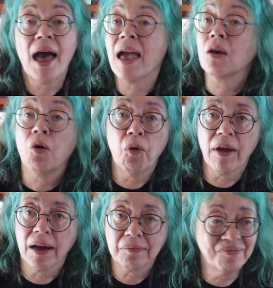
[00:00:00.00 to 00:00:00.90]
a
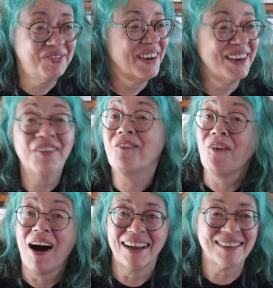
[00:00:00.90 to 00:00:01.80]
Hoya.
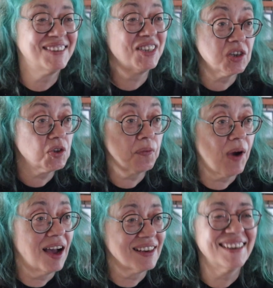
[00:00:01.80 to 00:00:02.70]
Just
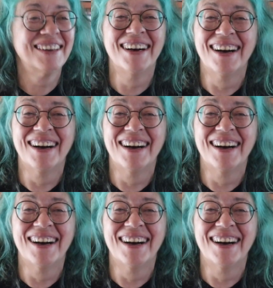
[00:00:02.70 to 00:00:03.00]
one.